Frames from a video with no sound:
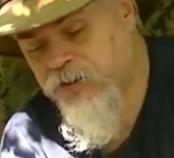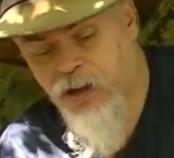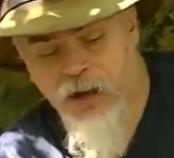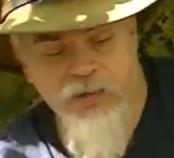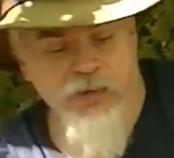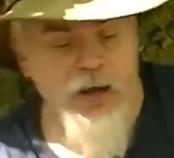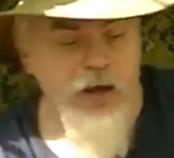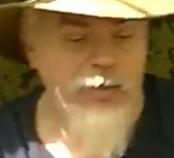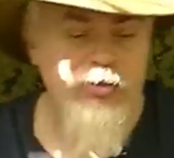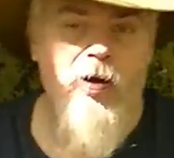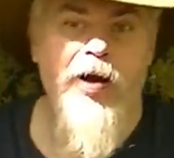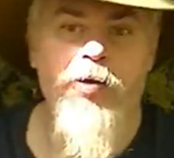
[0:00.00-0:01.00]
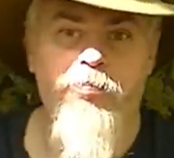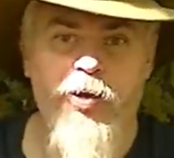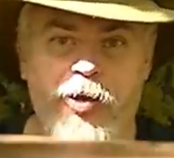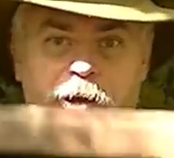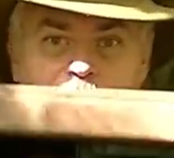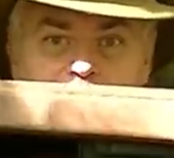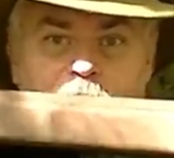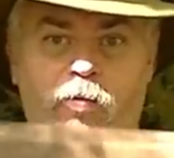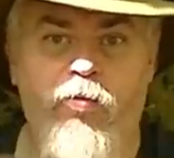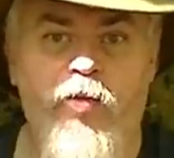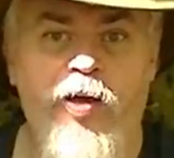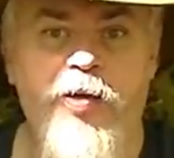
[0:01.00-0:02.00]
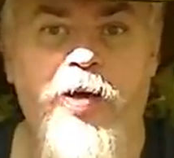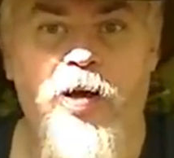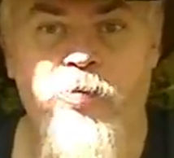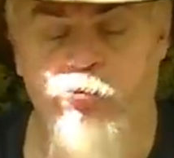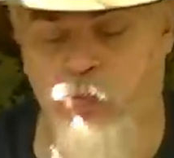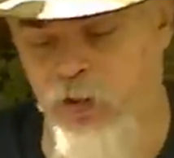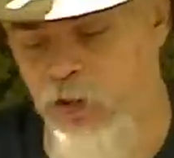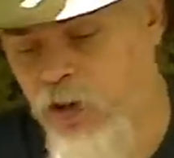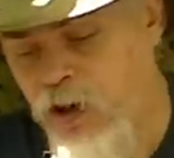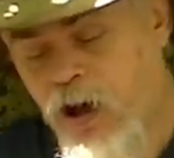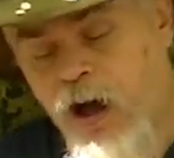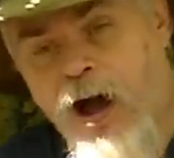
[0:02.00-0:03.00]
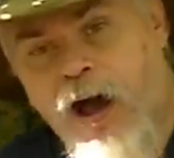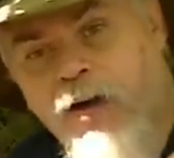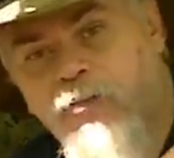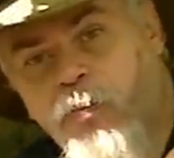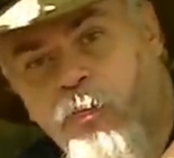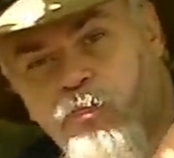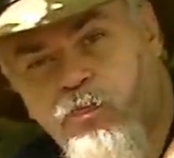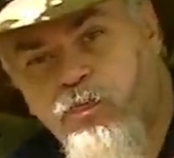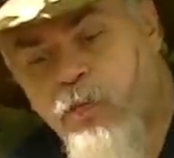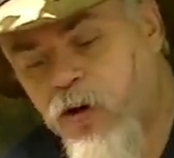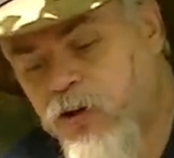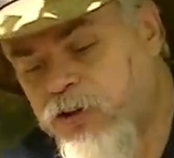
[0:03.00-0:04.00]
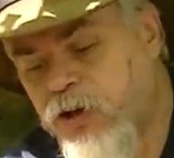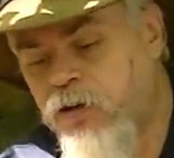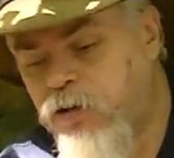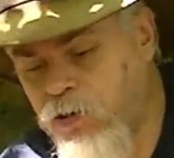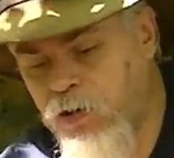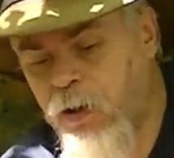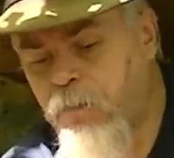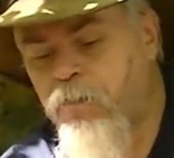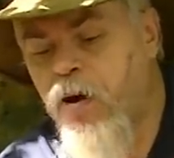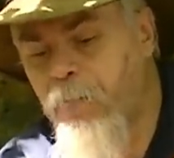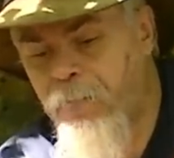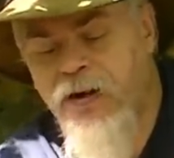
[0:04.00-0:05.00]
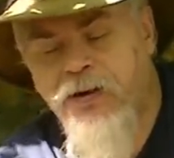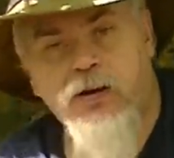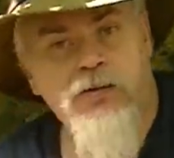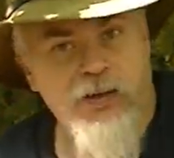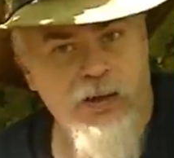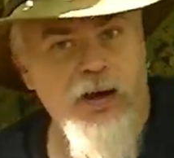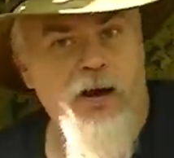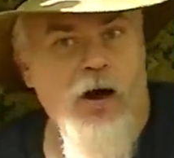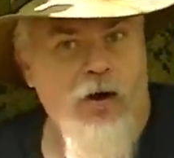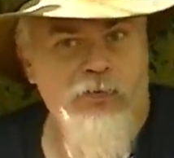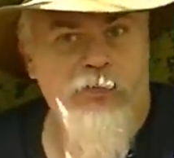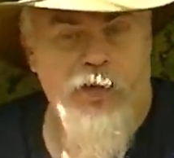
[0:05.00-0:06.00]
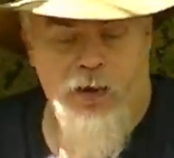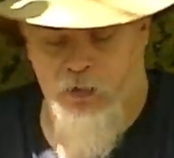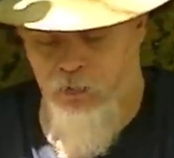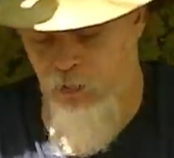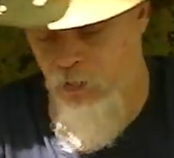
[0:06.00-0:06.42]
size so I can pick up and the whole thing comes with it. I have to push it and bump it to get it off of there.